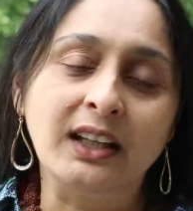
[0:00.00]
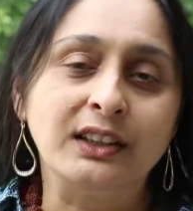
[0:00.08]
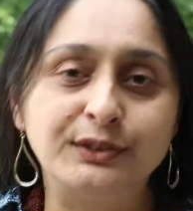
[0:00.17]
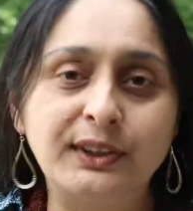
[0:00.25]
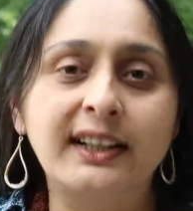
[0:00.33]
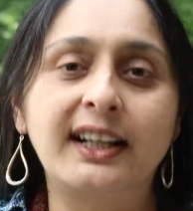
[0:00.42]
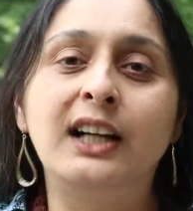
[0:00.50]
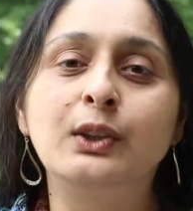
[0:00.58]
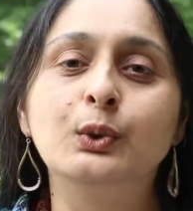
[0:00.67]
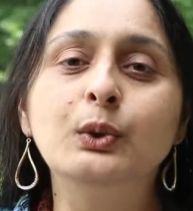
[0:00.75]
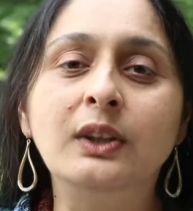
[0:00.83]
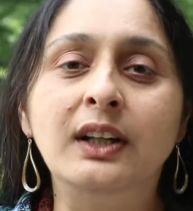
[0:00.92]
For
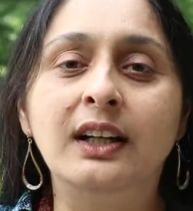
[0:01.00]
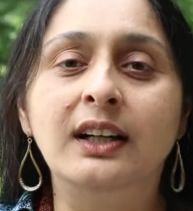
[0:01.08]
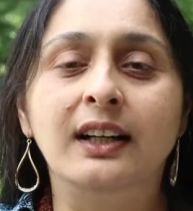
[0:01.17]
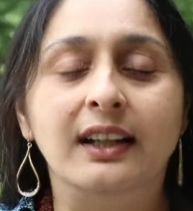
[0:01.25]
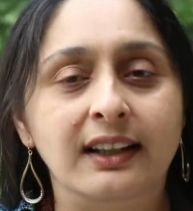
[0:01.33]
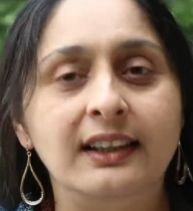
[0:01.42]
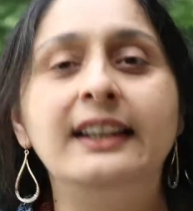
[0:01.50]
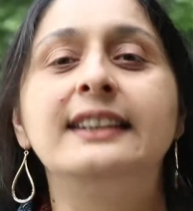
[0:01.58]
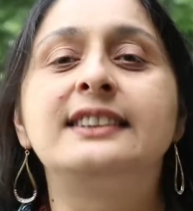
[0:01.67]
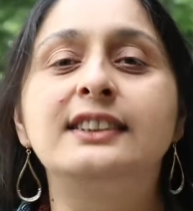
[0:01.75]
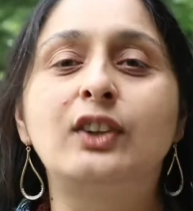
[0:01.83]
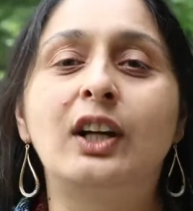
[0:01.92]
Rahu,
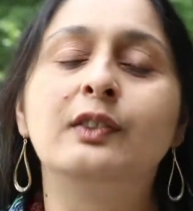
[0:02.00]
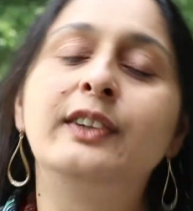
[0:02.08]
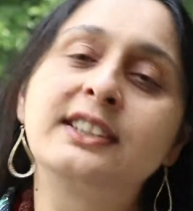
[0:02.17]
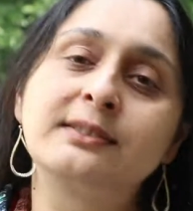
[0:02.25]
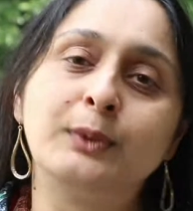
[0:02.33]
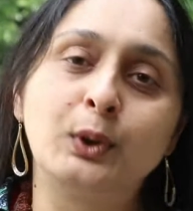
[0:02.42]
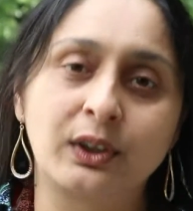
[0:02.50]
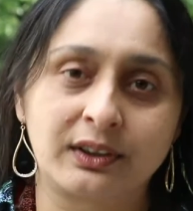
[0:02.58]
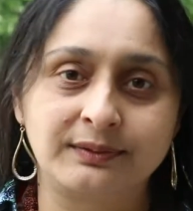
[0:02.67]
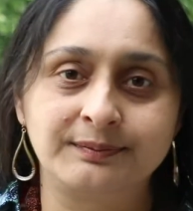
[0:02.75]
less is always more.